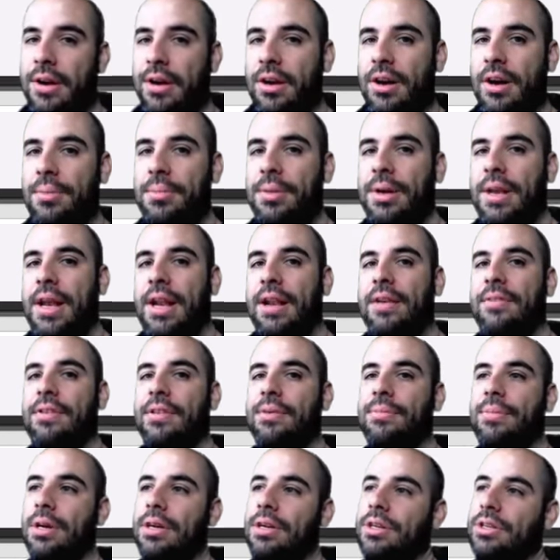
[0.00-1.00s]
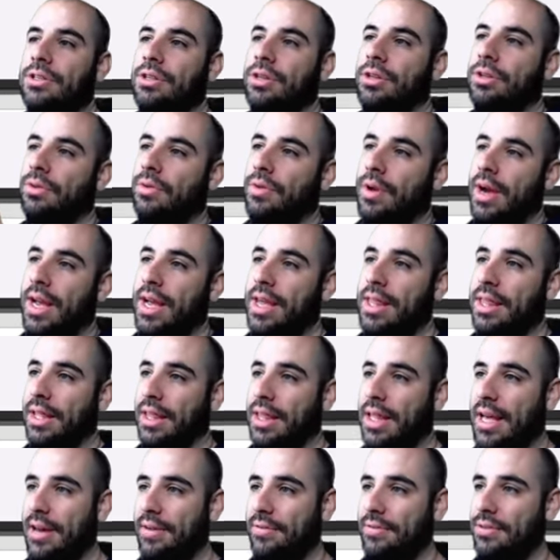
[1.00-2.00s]
accommodating for the margins on the right and the
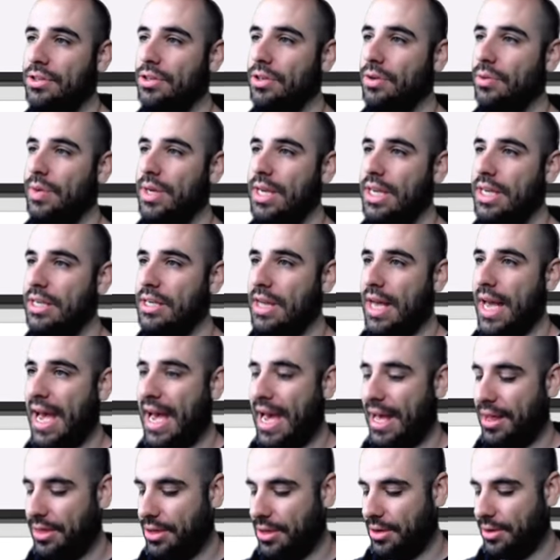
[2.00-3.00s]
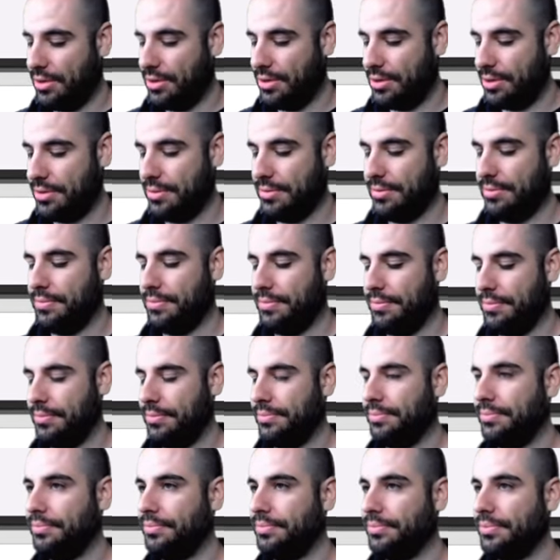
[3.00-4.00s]
left. So we need to add those,
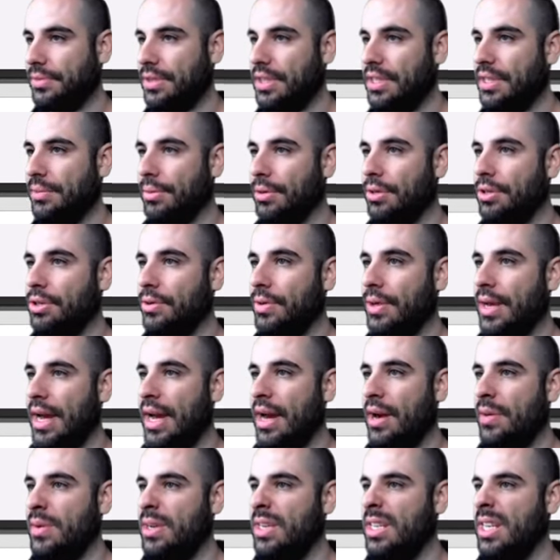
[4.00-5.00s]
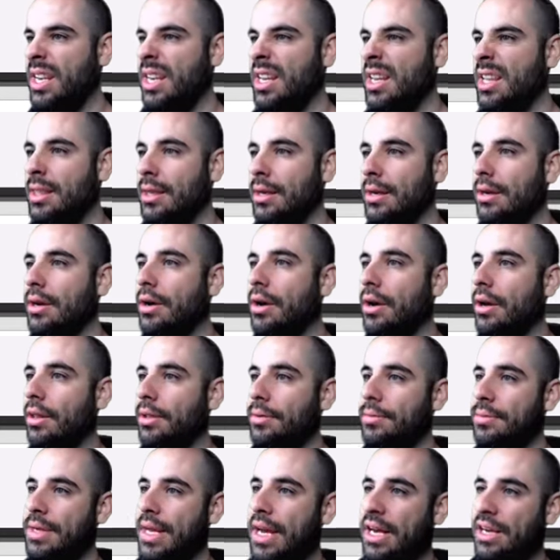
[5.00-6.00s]
similar to how we did in the
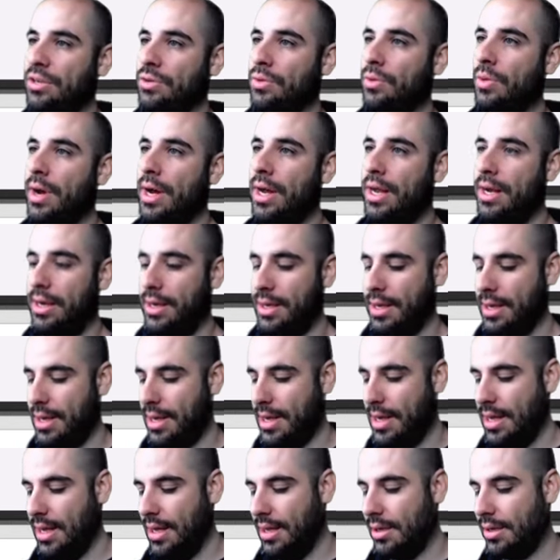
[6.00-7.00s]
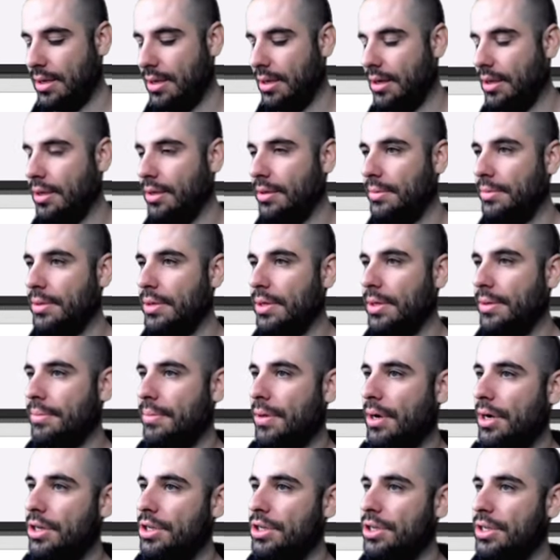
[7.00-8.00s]
column dash 1, column the uh,
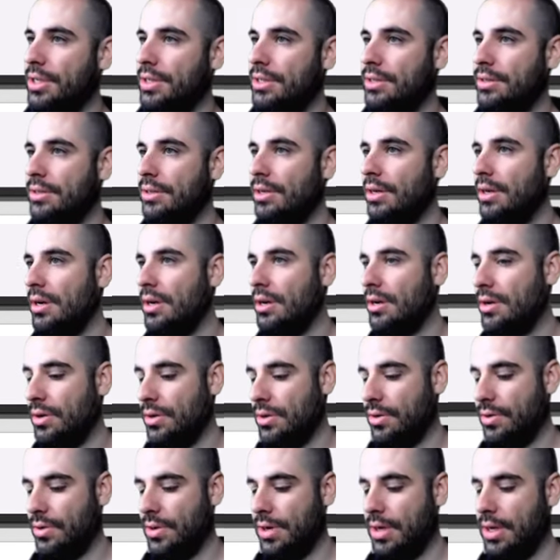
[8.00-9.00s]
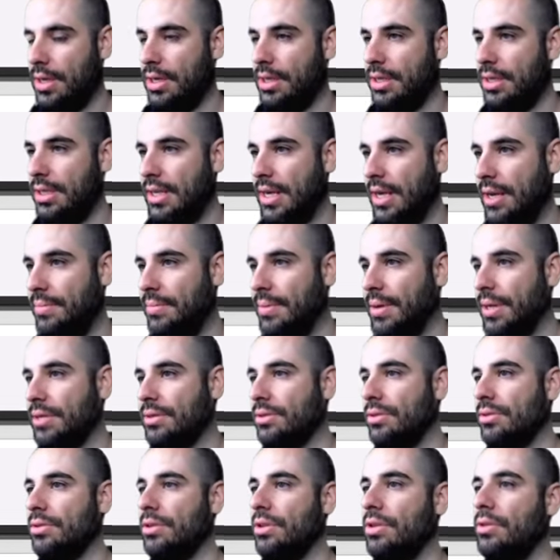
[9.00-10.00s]
margin 0, 10
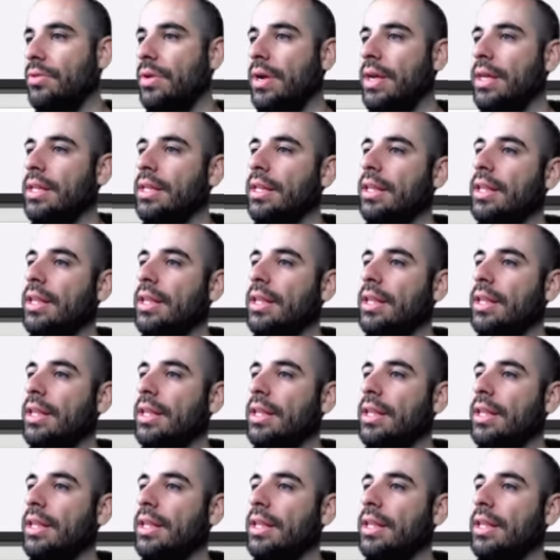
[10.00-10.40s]
pixels on the right and the